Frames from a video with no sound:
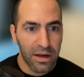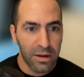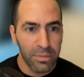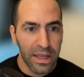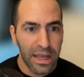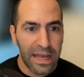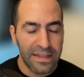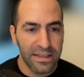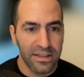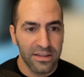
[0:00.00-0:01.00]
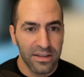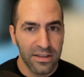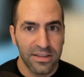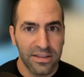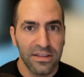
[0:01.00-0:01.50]
And then
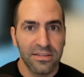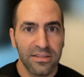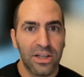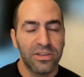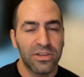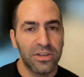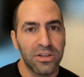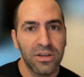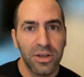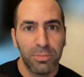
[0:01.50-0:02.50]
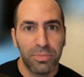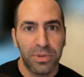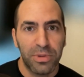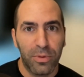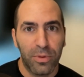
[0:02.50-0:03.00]
they didn't tell their
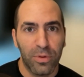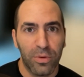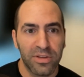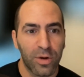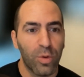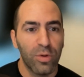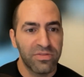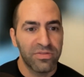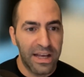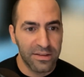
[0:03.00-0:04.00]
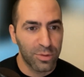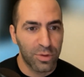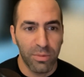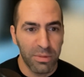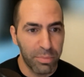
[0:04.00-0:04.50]
people, their own fans, to
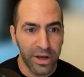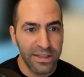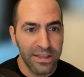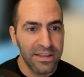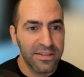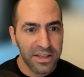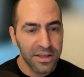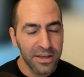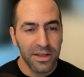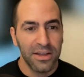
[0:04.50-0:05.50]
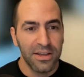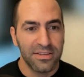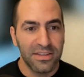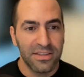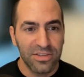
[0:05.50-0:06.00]
come and buy it. It's like
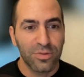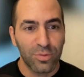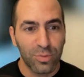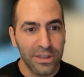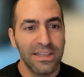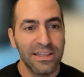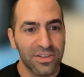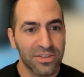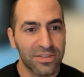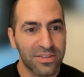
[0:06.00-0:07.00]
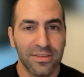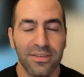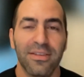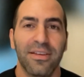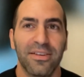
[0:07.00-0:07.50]
they just really just
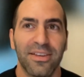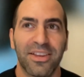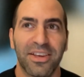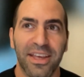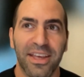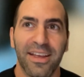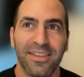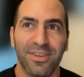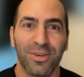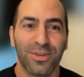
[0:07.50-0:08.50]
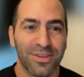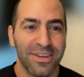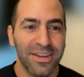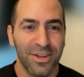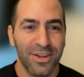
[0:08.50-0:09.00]
like there's
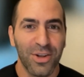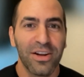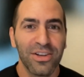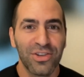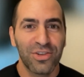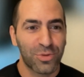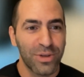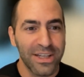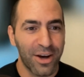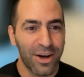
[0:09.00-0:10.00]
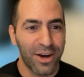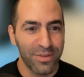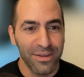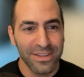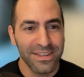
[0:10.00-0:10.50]
not a shred of
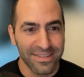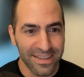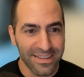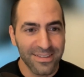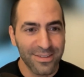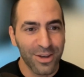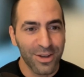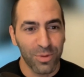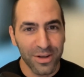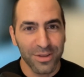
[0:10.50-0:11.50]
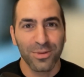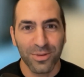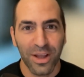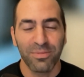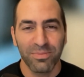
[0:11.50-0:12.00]
evidence that these guys wanted to
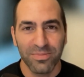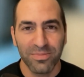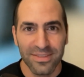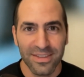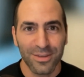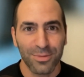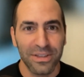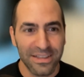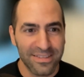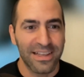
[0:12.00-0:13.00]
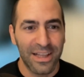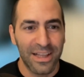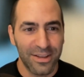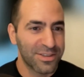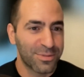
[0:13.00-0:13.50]
like desperately sell
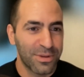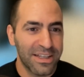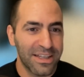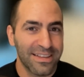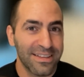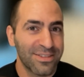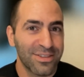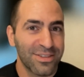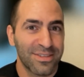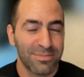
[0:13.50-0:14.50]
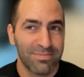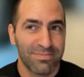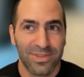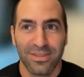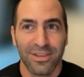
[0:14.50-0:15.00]
out. They just were like, let's just
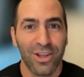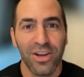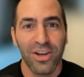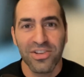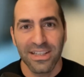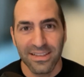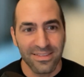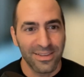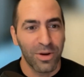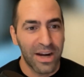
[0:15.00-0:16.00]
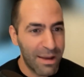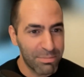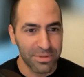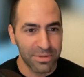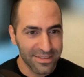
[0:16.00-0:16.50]
launch it and see what
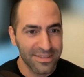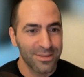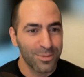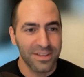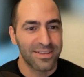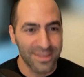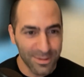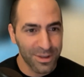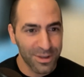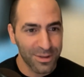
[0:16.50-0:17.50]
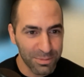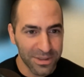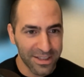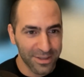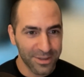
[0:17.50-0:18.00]
happens. This is what it seems like to
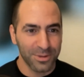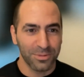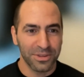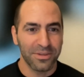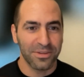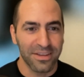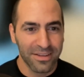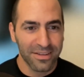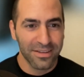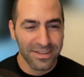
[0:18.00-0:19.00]
me. Like, I don't know what you think.